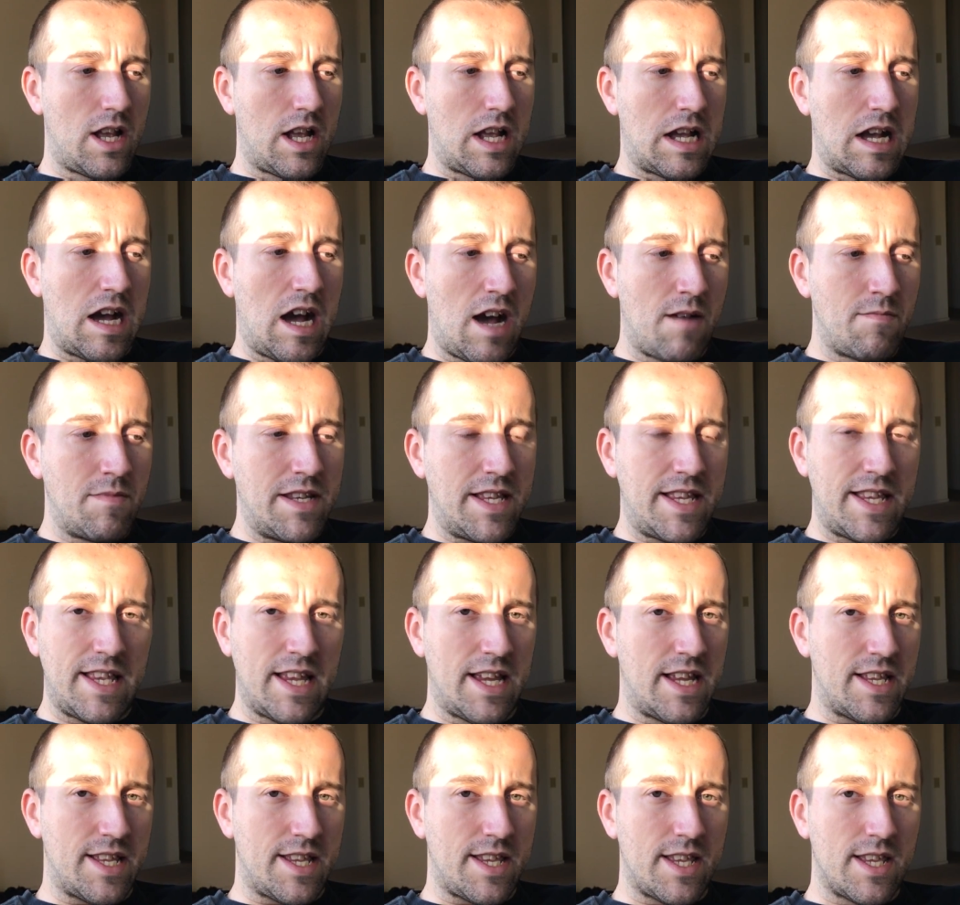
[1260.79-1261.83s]
common
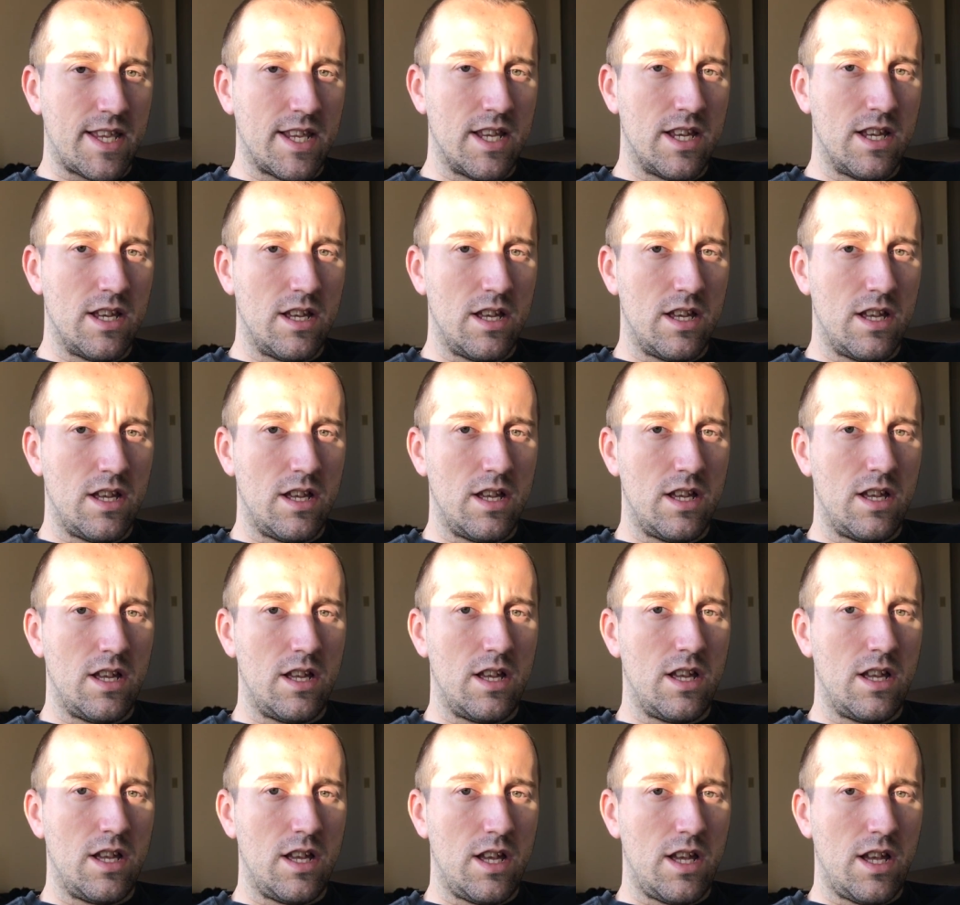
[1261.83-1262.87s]
sense
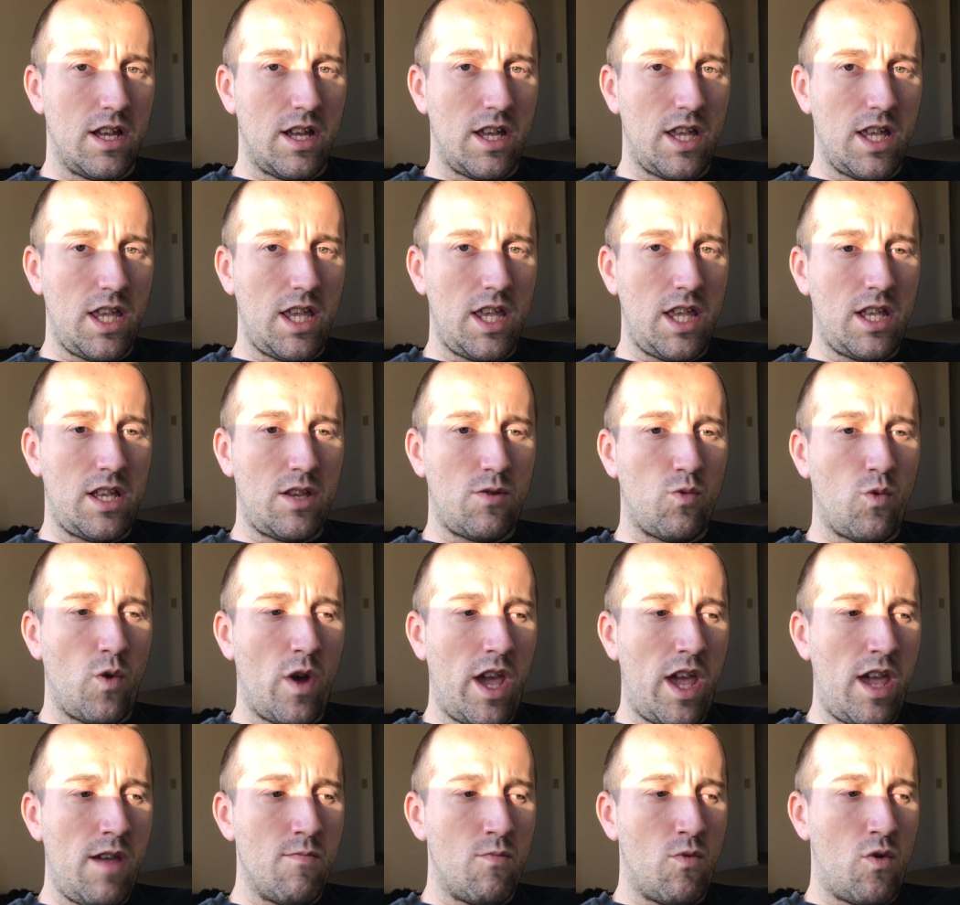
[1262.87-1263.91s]
is way